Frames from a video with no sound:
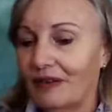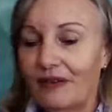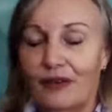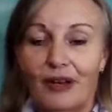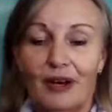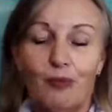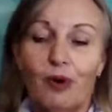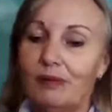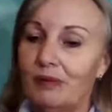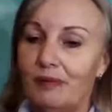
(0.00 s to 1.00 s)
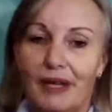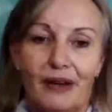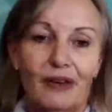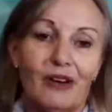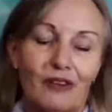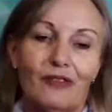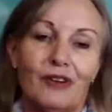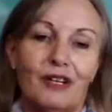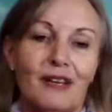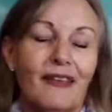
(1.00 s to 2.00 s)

Not a problem. Let her go for it.